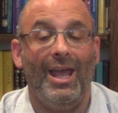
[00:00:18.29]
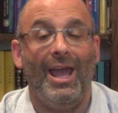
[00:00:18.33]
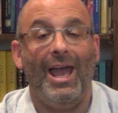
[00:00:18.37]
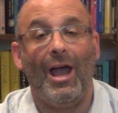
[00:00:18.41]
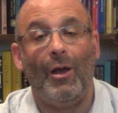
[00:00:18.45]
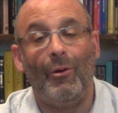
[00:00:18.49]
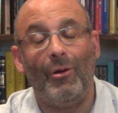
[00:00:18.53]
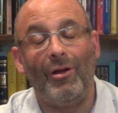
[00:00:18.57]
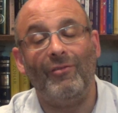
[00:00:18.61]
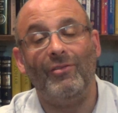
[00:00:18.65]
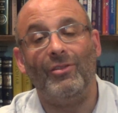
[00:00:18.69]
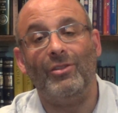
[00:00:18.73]

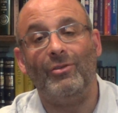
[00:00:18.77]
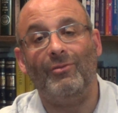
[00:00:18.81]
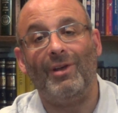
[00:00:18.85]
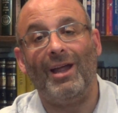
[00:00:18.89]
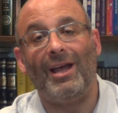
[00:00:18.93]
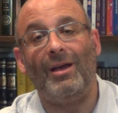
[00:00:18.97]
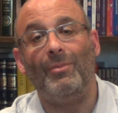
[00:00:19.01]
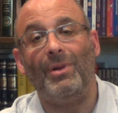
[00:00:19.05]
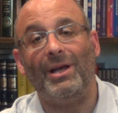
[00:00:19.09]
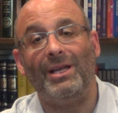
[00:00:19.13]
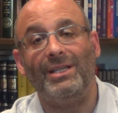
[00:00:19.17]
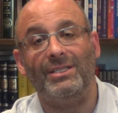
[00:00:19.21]
However, the
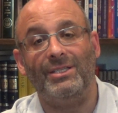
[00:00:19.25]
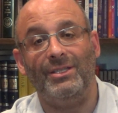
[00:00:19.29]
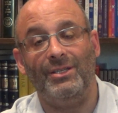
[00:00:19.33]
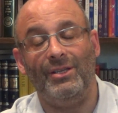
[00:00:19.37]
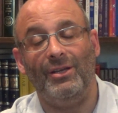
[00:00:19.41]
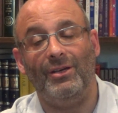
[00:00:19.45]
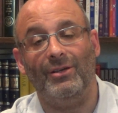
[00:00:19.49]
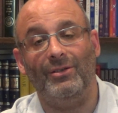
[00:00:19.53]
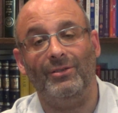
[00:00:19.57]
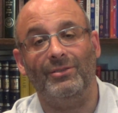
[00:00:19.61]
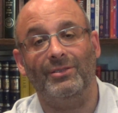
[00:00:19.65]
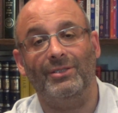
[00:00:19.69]
rabbis
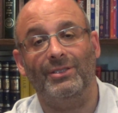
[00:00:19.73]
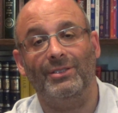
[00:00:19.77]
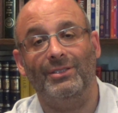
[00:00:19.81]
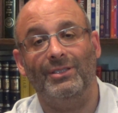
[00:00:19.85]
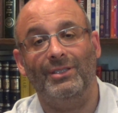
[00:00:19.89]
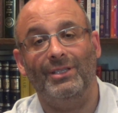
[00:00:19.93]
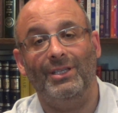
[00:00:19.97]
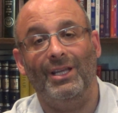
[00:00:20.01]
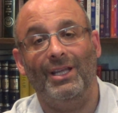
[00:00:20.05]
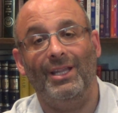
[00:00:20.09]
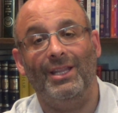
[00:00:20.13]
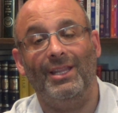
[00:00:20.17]
note
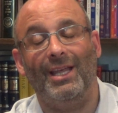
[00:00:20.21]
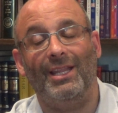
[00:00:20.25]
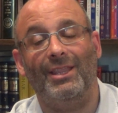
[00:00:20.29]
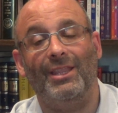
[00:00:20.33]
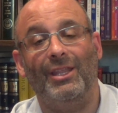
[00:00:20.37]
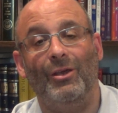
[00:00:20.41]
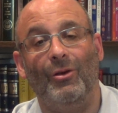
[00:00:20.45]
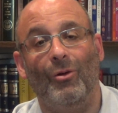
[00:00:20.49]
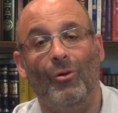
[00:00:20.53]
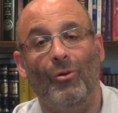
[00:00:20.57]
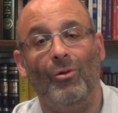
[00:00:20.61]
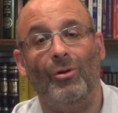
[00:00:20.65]
that
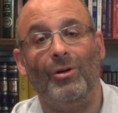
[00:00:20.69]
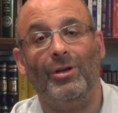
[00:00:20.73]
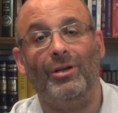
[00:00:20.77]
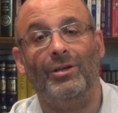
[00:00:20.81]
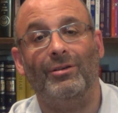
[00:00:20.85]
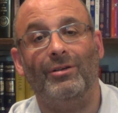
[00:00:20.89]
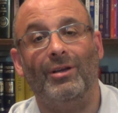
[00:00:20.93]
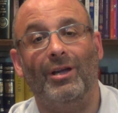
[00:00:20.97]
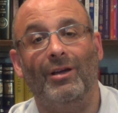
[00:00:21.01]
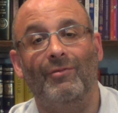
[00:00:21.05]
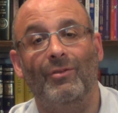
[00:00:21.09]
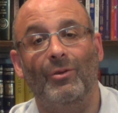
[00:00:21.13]
the
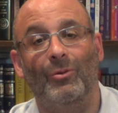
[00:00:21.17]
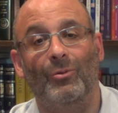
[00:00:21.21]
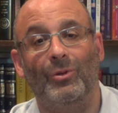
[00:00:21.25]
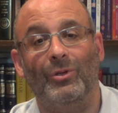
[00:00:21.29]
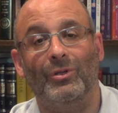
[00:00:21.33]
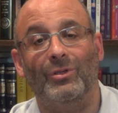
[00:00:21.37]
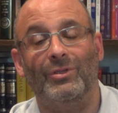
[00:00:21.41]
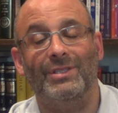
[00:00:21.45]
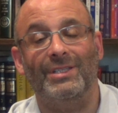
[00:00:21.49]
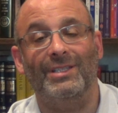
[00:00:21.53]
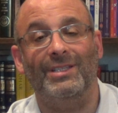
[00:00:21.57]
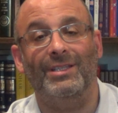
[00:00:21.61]
order of the
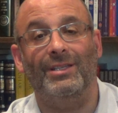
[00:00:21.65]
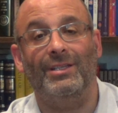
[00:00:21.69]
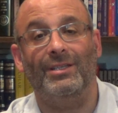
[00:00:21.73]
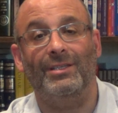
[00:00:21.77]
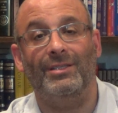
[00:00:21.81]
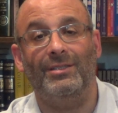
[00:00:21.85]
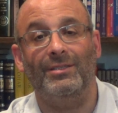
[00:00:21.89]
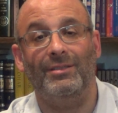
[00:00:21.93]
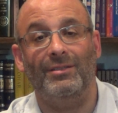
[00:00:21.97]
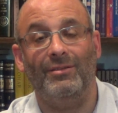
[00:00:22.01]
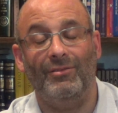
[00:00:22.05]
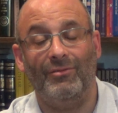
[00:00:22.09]
words in
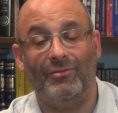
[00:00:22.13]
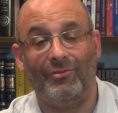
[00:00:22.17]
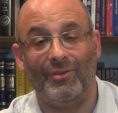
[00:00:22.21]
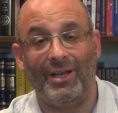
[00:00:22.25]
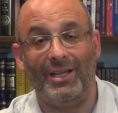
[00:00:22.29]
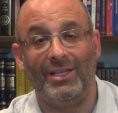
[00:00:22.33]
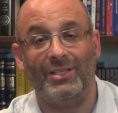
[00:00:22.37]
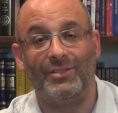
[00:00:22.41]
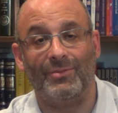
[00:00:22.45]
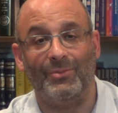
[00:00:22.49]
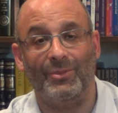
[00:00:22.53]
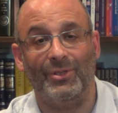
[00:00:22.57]
the
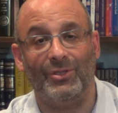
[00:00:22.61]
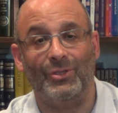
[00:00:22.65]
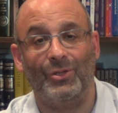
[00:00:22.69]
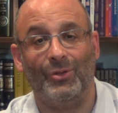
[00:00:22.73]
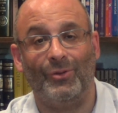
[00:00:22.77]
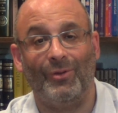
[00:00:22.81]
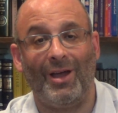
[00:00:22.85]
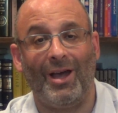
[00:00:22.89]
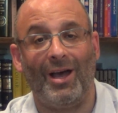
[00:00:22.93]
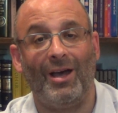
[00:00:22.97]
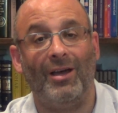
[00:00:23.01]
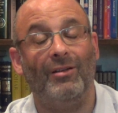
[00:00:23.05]
phrase from the
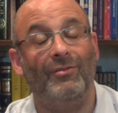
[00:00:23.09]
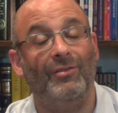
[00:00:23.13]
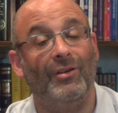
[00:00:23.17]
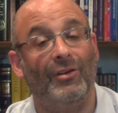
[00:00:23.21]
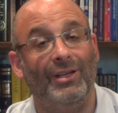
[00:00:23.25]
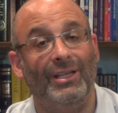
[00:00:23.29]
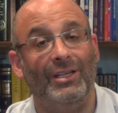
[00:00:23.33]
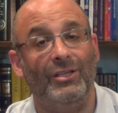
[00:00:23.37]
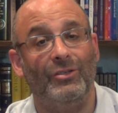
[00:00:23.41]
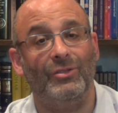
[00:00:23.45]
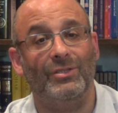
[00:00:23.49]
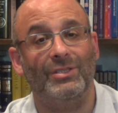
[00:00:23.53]
Torah are
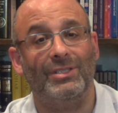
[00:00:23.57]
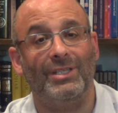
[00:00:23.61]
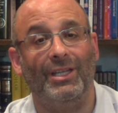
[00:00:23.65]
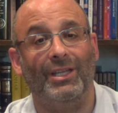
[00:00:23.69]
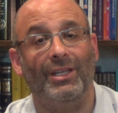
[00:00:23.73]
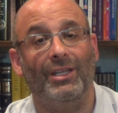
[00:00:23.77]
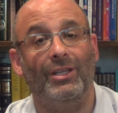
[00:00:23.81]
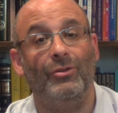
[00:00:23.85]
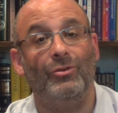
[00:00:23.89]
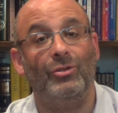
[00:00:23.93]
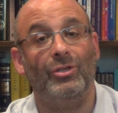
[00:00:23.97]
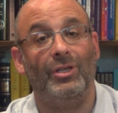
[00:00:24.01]
very interesting.
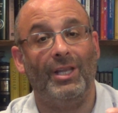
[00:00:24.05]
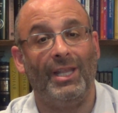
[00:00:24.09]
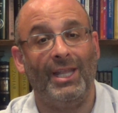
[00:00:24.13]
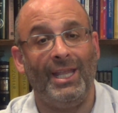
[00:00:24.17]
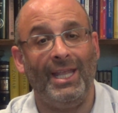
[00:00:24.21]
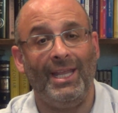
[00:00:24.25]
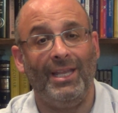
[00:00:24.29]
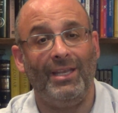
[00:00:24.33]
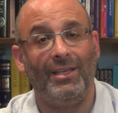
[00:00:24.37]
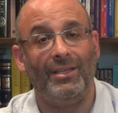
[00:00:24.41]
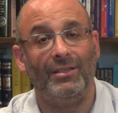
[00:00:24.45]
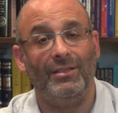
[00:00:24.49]
You should
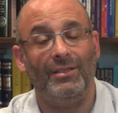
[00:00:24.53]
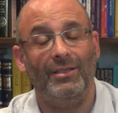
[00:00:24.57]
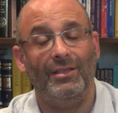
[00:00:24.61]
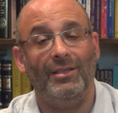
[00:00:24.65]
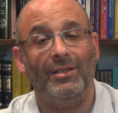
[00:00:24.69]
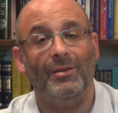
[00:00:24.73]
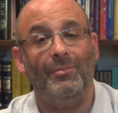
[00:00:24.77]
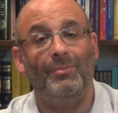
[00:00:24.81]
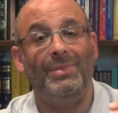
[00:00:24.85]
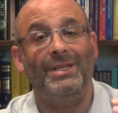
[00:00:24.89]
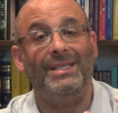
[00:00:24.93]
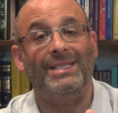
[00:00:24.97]
eat,
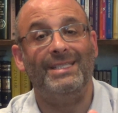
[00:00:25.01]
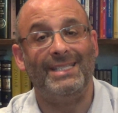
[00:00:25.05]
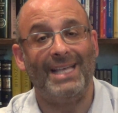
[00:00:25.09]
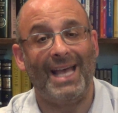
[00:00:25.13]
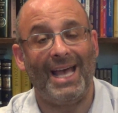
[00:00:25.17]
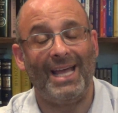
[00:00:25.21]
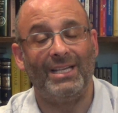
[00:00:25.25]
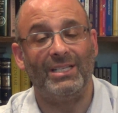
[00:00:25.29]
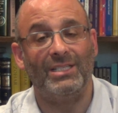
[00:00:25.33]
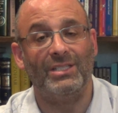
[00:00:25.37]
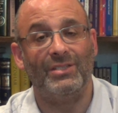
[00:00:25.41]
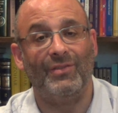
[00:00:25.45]
be
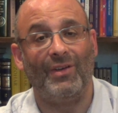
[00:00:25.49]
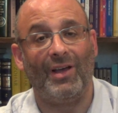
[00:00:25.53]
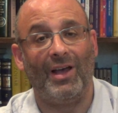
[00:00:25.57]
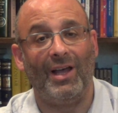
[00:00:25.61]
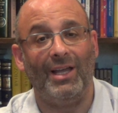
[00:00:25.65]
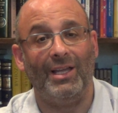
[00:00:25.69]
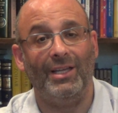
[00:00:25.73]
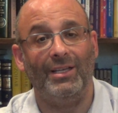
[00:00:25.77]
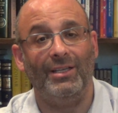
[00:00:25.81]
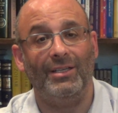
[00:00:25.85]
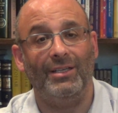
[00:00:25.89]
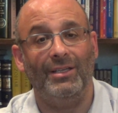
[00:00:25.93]

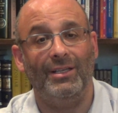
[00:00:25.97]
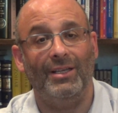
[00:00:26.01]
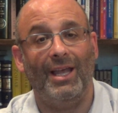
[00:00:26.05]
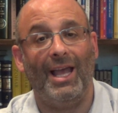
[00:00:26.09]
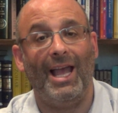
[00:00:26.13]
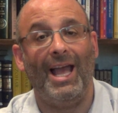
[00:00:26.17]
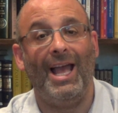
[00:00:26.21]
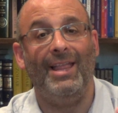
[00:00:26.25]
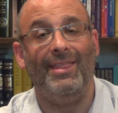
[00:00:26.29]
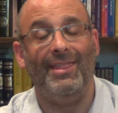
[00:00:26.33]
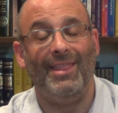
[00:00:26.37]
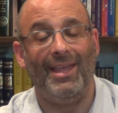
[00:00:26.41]
satisfied,
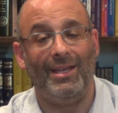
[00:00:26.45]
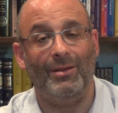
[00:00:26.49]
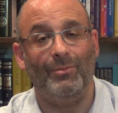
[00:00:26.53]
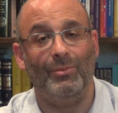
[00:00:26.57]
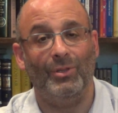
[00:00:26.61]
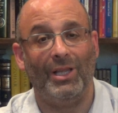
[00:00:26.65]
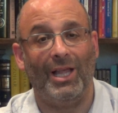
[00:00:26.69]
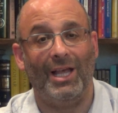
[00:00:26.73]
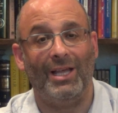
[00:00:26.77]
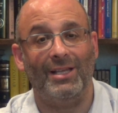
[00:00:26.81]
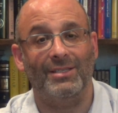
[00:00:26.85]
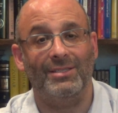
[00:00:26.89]
and then
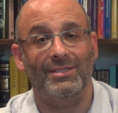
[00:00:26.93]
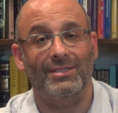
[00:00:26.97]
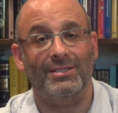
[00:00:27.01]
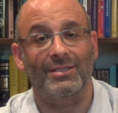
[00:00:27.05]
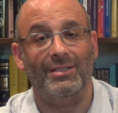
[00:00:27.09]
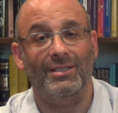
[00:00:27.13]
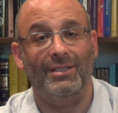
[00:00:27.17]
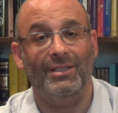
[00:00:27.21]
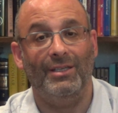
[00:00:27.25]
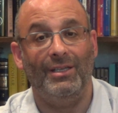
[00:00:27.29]
bless.